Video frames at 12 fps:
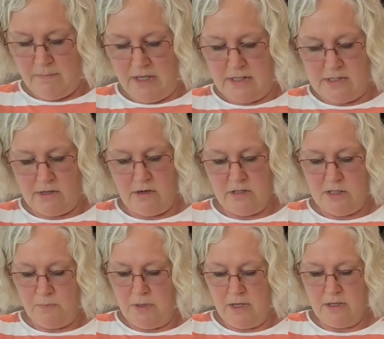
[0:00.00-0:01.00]
It's going to
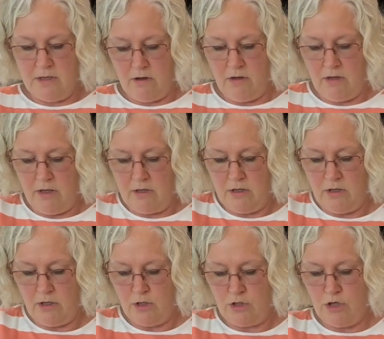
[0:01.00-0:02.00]
depend on
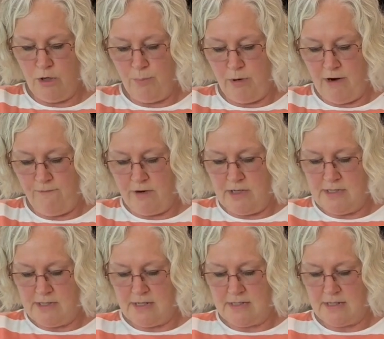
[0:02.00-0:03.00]
your
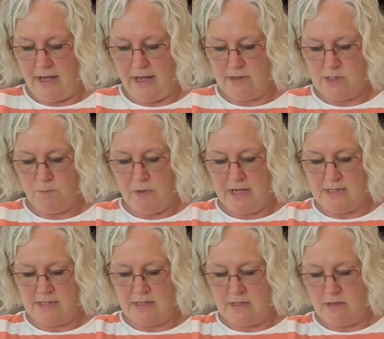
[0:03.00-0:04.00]
preference as to how
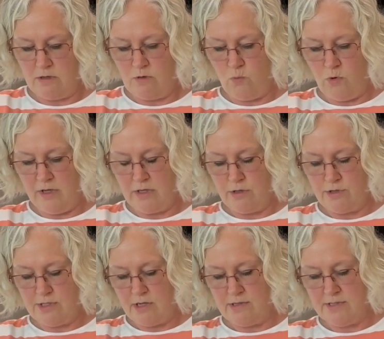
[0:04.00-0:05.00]
spicy that you want your
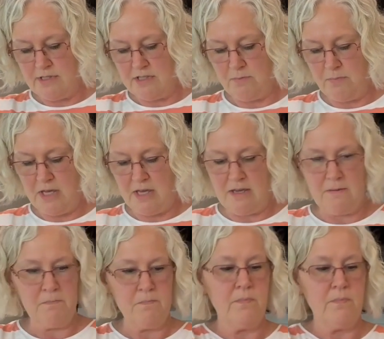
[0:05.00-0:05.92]
salsa to be.